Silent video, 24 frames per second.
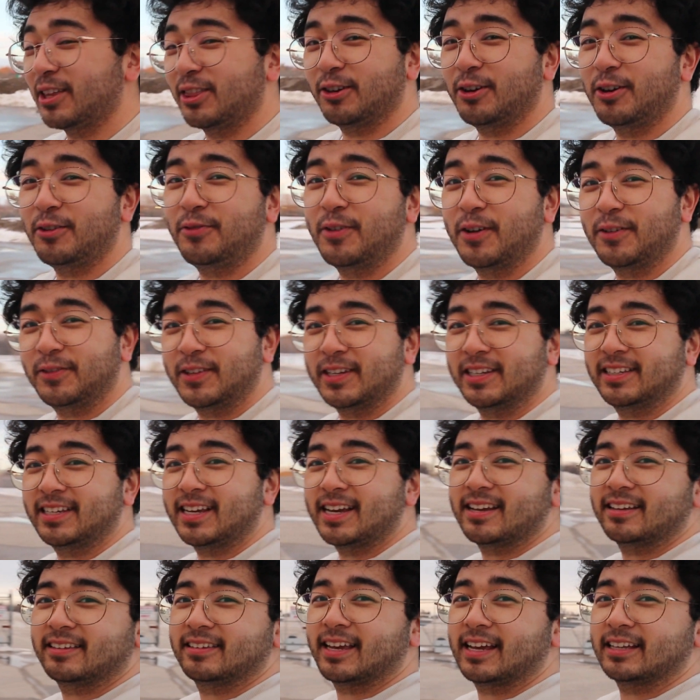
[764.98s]
the
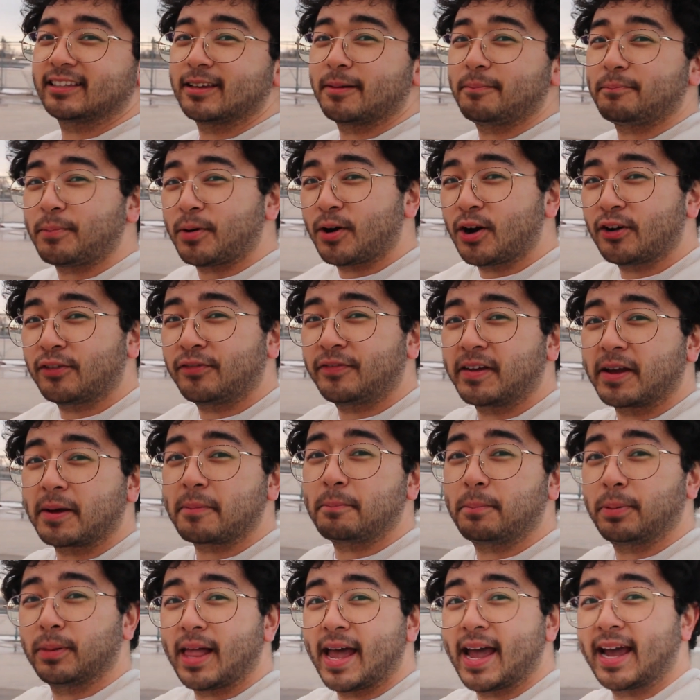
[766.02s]
350Zs, it's a
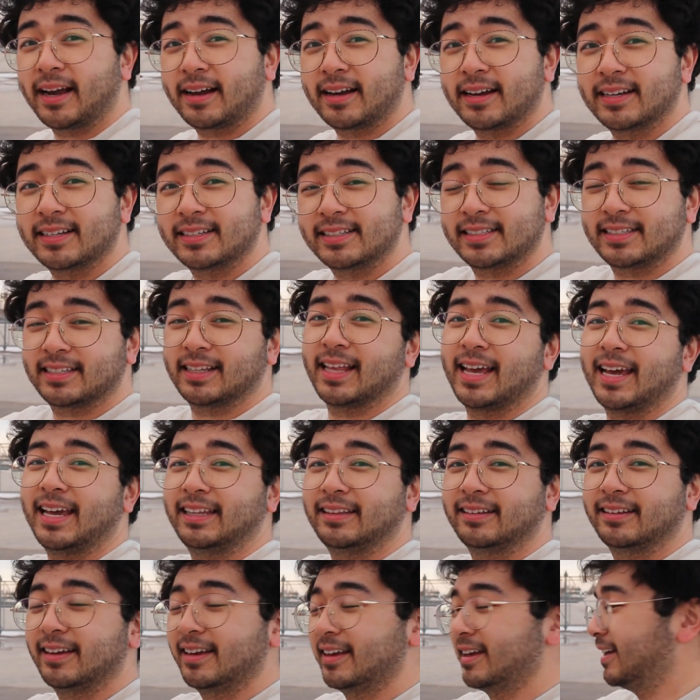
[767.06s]
perfect blank
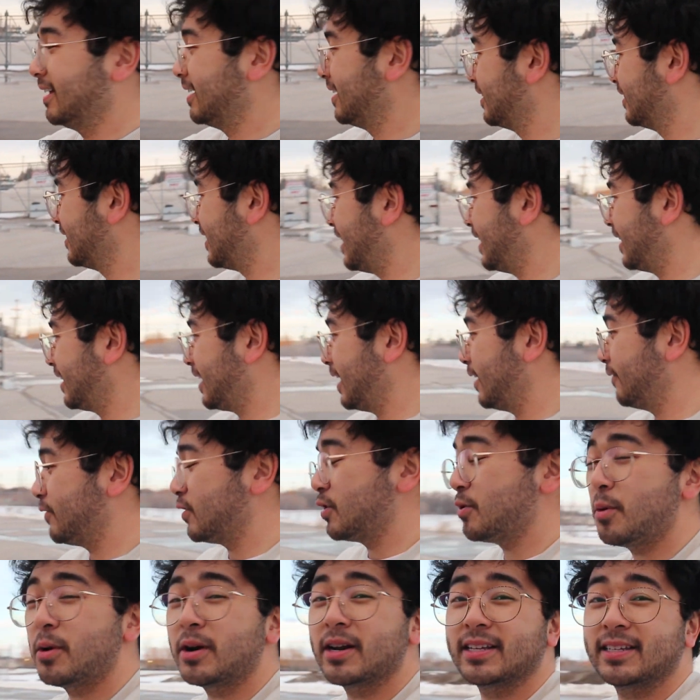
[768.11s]
slate. Like, if
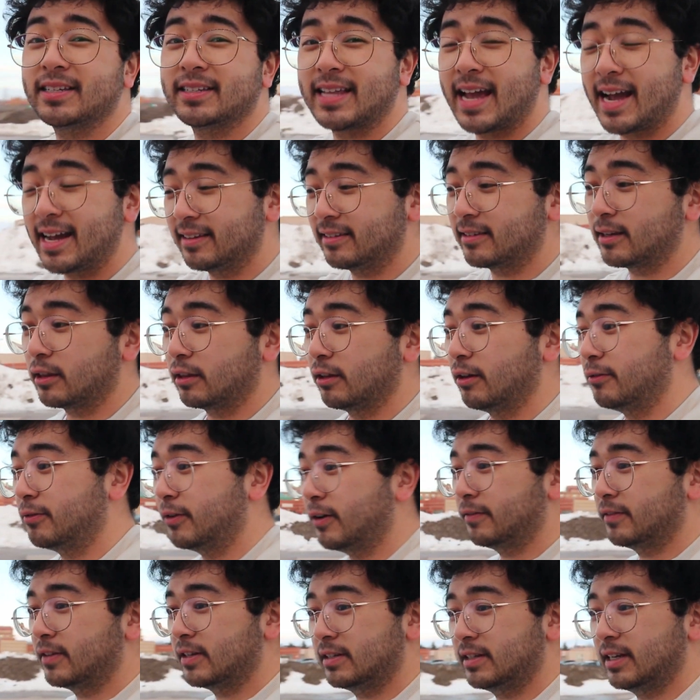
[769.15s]
you want to stance the
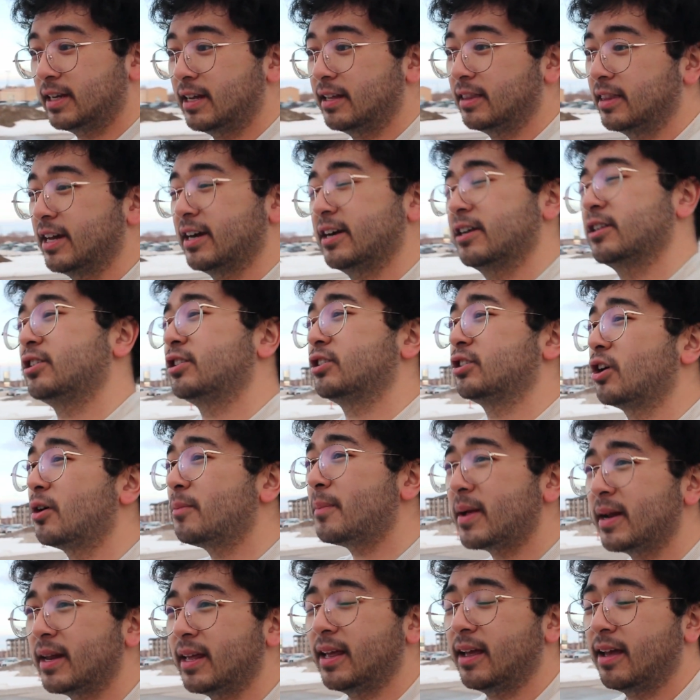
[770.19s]
350Z, there are so
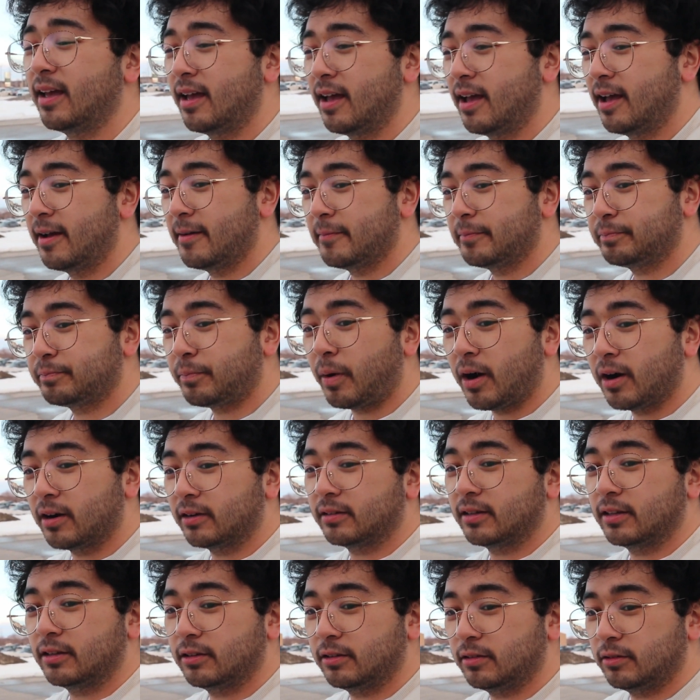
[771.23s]
many parts
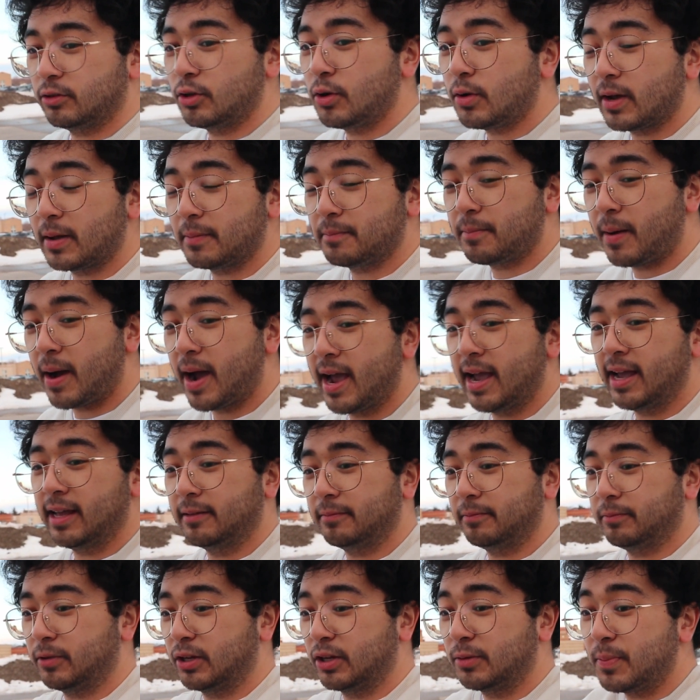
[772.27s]
that you can buy
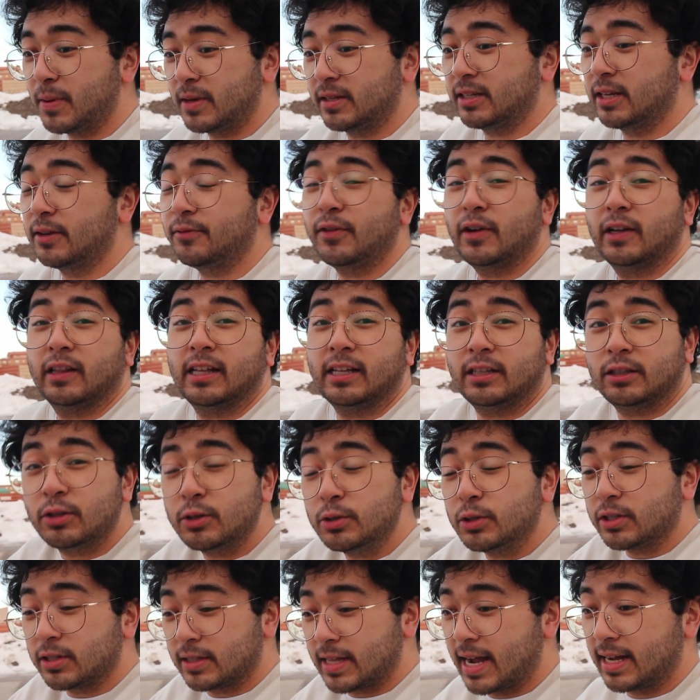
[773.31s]
specifically to
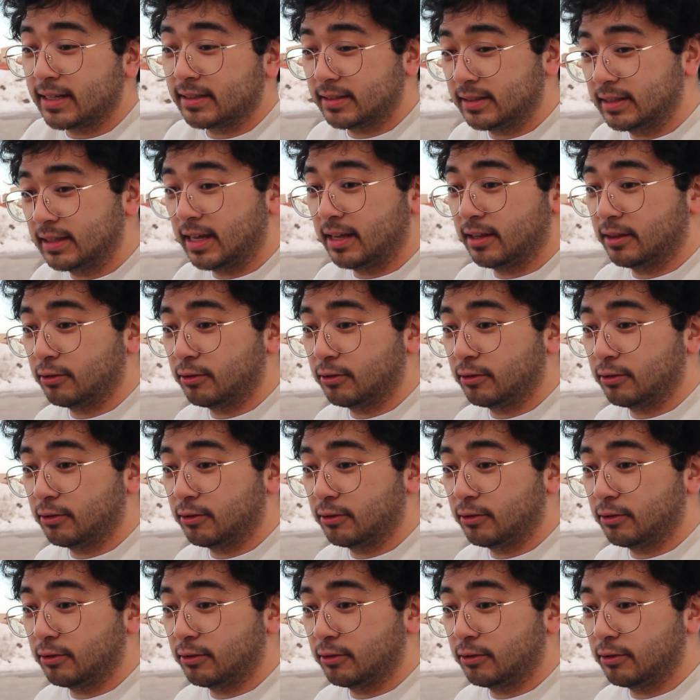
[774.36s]
stance a